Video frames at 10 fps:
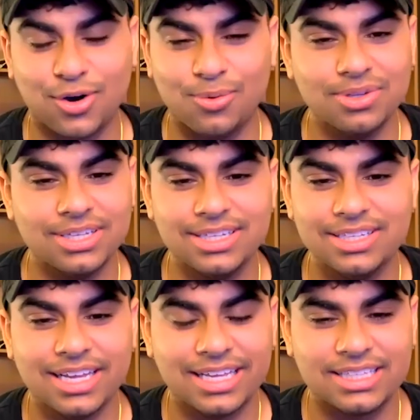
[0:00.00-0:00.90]
lit.
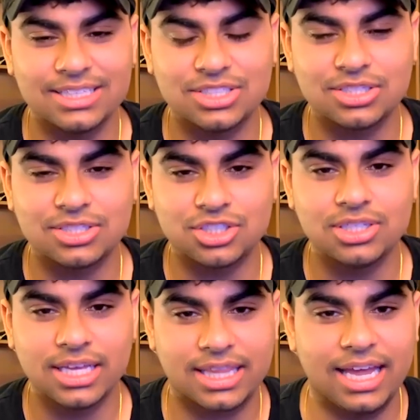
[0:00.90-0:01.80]
Like shit
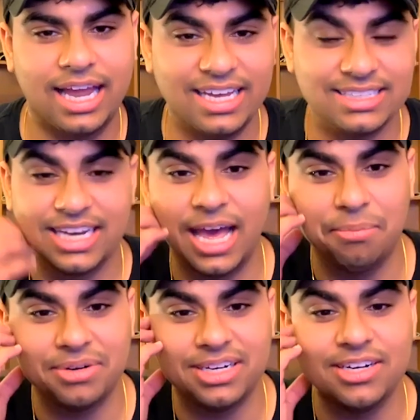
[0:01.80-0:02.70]
like that hasn't
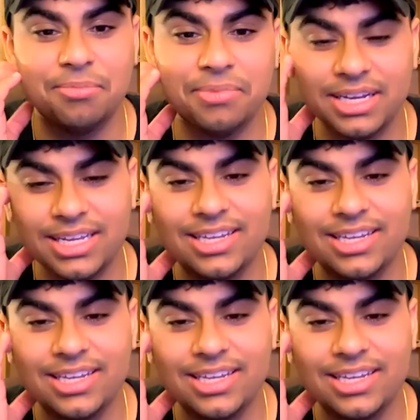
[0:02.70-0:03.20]
happened in a minute.